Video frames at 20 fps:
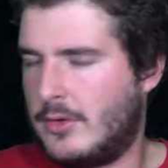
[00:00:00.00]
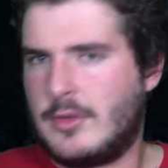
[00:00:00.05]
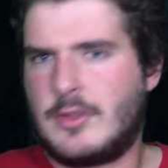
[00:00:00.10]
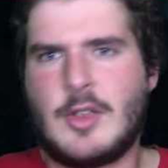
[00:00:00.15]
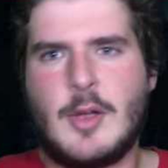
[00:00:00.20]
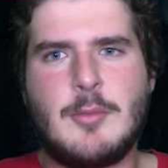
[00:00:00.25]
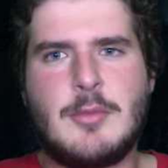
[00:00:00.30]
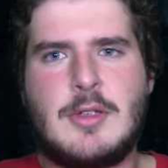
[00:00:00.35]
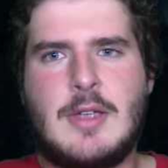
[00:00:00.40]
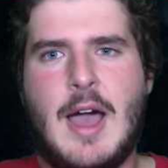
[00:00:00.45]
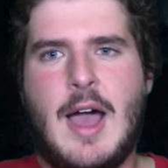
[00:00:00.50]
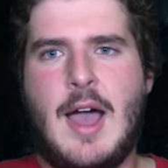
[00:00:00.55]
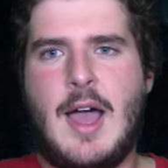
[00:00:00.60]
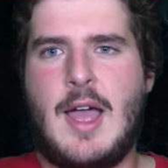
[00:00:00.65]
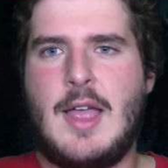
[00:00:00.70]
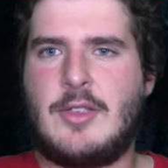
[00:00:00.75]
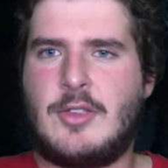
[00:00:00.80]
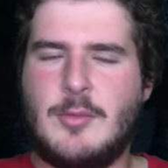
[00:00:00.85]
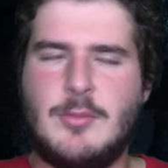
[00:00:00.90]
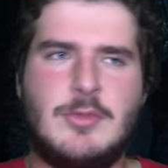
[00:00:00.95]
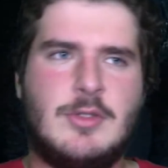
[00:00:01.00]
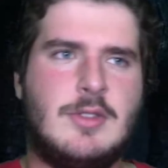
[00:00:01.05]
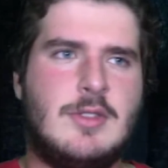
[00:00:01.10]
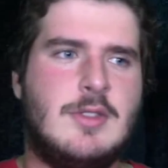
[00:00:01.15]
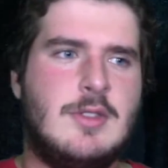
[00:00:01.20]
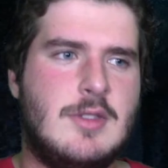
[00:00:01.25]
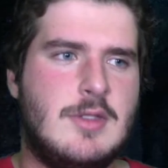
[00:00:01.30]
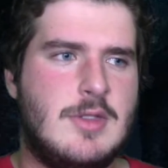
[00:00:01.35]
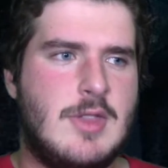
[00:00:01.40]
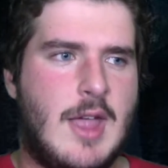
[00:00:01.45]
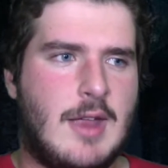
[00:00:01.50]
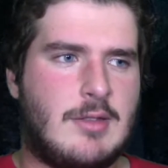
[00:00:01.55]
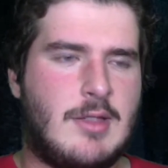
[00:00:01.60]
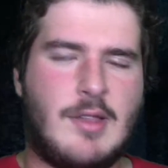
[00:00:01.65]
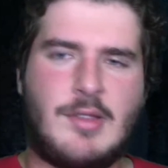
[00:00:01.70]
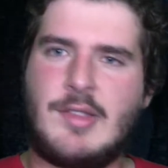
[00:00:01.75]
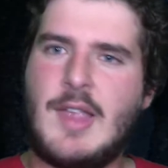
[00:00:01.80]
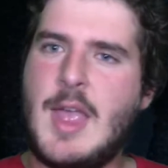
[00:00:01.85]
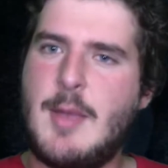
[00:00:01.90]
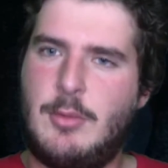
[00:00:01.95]
Some like
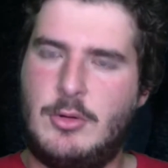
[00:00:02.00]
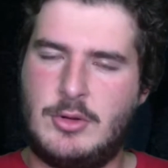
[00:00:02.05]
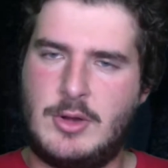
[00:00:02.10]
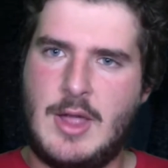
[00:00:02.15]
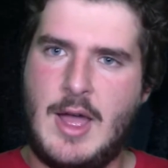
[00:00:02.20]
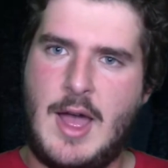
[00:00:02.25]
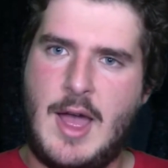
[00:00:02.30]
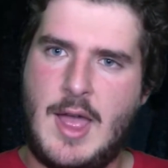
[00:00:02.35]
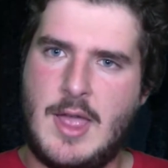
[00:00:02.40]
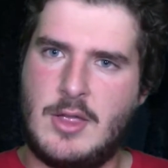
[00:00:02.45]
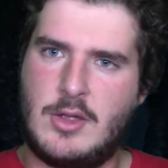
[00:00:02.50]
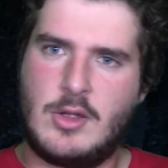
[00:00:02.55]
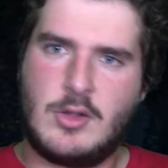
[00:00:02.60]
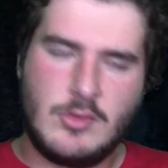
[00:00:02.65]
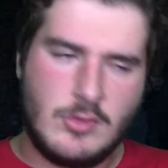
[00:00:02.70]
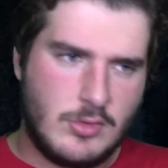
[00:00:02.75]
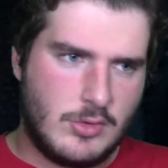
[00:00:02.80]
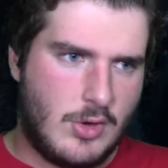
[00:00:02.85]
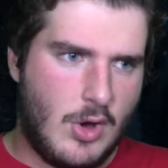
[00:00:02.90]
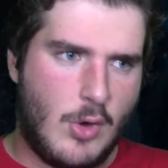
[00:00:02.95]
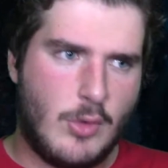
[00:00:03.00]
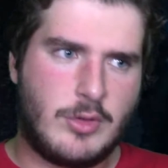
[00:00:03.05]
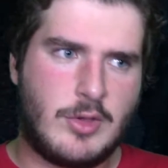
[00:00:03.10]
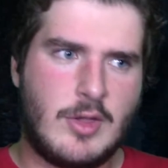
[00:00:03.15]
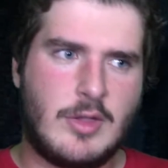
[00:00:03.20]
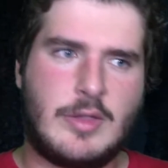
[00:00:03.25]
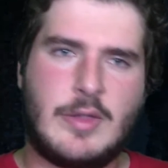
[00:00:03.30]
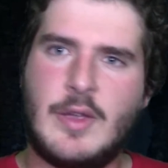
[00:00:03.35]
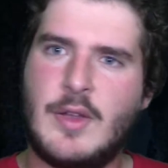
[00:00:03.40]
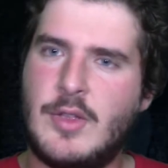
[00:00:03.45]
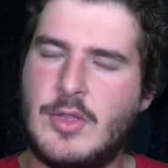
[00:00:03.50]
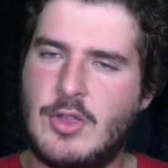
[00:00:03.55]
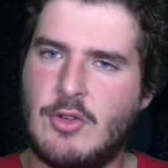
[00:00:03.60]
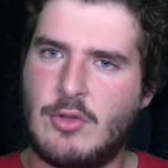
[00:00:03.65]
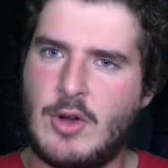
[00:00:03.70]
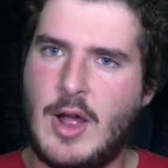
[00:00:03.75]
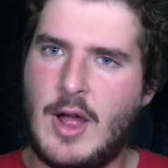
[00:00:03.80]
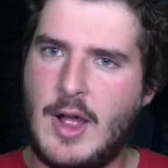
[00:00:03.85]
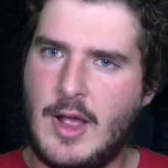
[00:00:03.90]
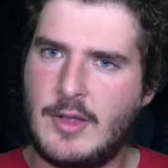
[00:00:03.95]
disabled guy goes into
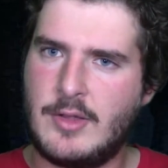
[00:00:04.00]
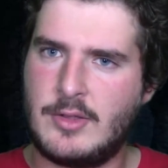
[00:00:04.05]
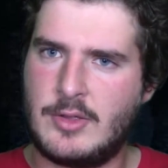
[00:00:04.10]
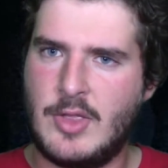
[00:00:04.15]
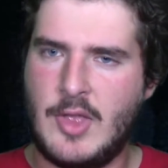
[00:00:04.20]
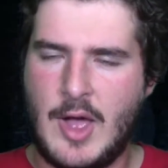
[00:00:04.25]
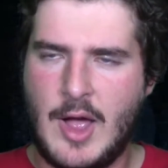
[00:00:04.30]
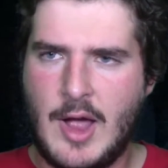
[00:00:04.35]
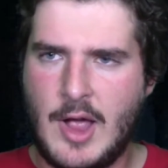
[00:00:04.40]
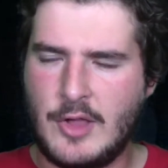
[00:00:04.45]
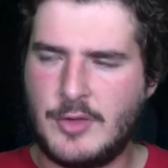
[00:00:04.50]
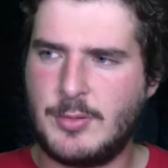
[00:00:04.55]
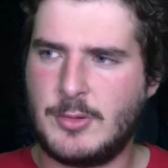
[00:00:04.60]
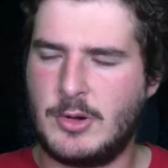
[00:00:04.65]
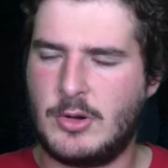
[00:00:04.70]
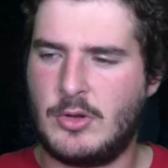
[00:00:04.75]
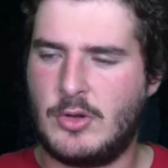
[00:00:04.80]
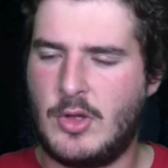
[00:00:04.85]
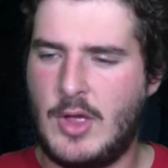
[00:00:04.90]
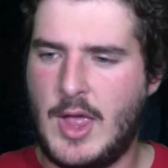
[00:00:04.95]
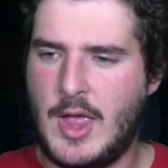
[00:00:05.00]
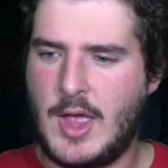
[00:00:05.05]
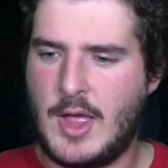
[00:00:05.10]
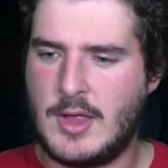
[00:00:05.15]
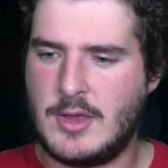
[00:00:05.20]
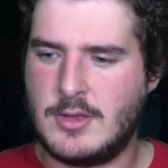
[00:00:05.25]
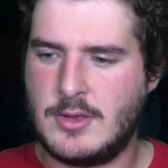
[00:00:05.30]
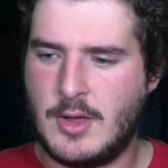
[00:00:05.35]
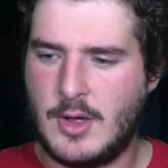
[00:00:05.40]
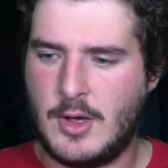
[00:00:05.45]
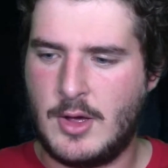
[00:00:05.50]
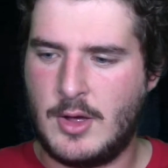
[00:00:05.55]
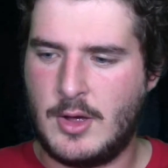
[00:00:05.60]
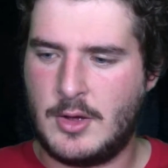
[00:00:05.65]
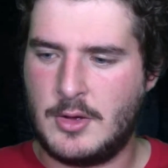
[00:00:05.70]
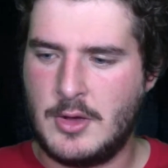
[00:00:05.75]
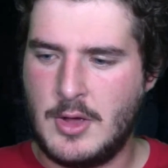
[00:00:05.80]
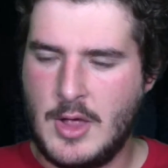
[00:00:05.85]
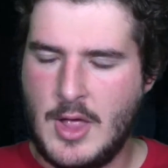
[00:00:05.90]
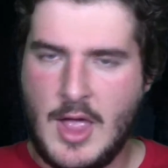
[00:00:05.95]
the hospital, and
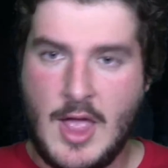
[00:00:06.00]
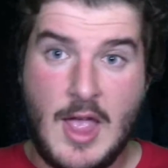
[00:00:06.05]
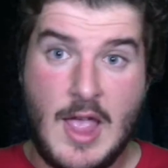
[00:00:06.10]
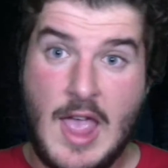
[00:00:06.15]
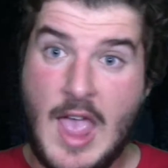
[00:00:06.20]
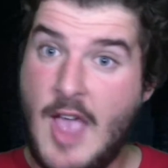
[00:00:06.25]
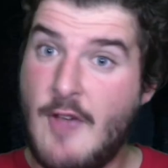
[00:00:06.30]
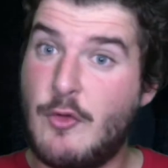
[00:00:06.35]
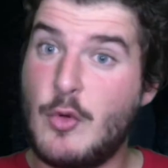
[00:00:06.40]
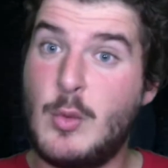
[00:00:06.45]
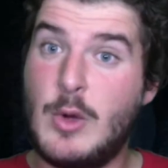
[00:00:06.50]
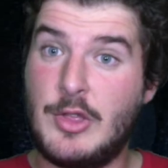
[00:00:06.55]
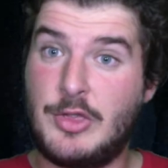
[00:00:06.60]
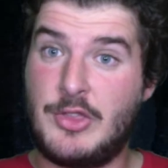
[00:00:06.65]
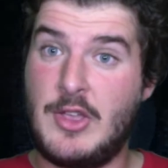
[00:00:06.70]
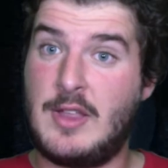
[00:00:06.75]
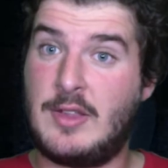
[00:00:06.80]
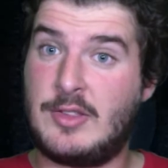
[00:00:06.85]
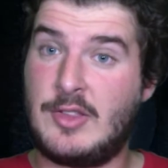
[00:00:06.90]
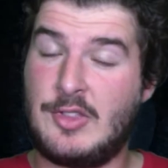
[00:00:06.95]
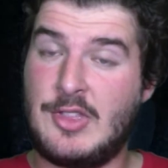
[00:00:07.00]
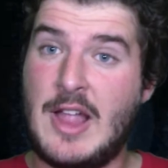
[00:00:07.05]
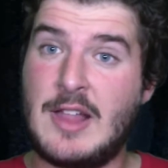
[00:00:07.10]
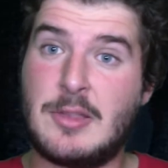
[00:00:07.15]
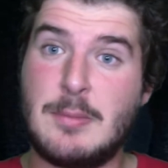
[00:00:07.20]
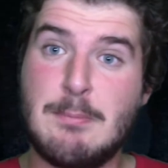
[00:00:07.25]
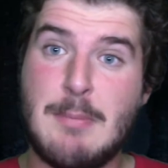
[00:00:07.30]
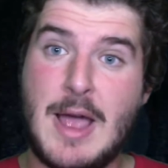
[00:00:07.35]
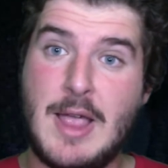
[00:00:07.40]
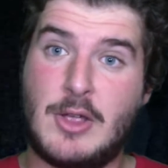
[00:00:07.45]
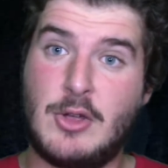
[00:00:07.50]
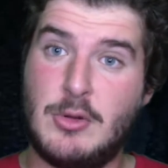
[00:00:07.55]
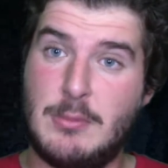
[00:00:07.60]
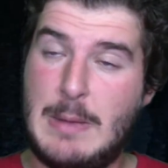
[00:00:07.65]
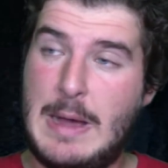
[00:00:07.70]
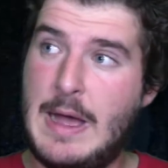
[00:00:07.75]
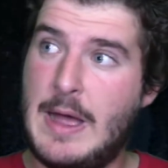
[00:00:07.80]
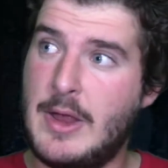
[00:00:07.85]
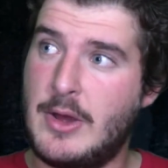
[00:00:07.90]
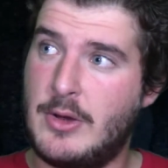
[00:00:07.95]
everyone thinks that that's Michael
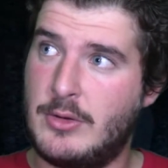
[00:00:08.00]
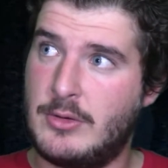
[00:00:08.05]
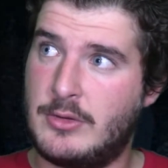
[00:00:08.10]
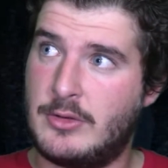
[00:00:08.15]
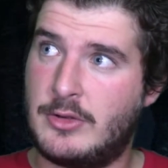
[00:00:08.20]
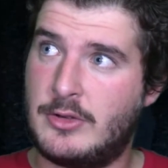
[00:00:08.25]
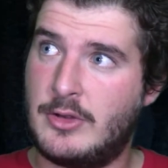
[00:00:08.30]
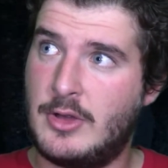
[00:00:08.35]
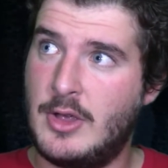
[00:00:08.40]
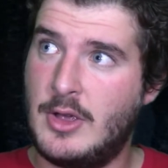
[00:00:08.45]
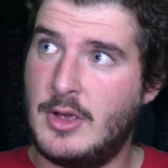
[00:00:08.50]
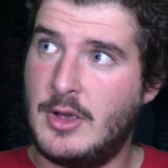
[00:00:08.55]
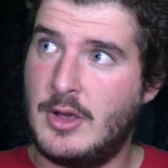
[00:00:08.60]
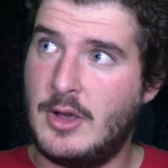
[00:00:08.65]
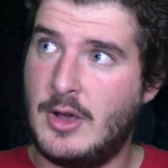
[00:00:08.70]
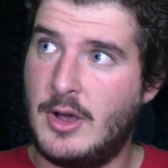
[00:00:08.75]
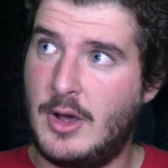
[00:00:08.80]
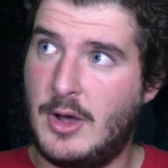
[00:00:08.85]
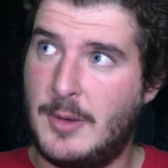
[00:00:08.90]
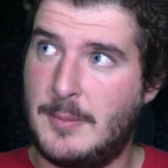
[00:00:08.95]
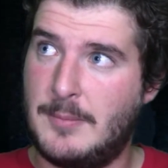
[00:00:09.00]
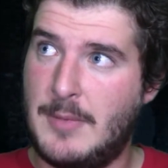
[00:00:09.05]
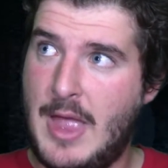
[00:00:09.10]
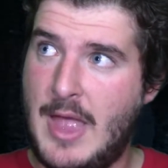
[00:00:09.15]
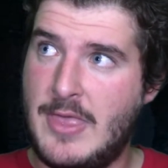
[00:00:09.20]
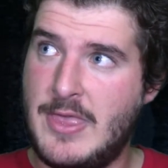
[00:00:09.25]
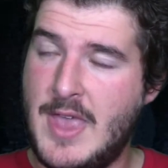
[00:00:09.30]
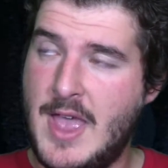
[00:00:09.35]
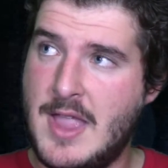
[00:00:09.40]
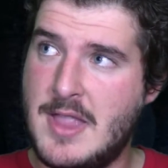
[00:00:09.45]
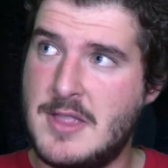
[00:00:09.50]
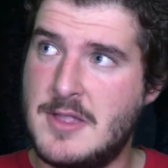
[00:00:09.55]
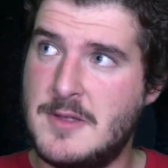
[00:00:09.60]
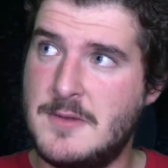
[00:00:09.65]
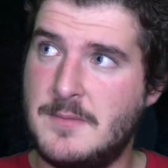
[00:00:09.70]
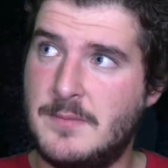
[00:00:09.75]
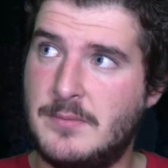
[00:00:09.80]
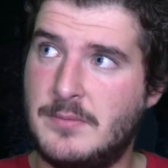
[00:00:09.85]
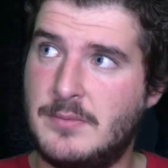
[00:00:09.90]
Myers, and then